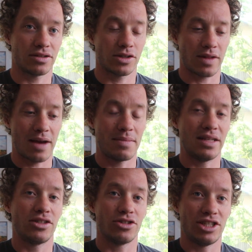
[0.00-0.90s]
So that
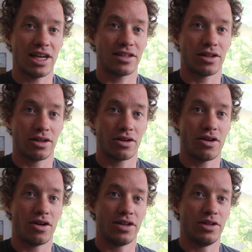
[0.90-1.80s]
means you're gentler
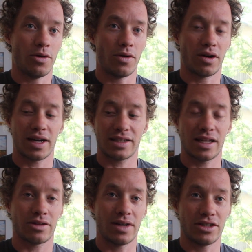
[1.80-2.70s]
on your
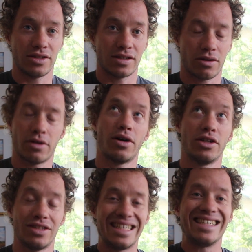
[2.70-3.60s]
accelerations or on
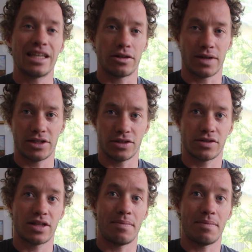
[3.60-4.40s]
your decelerations.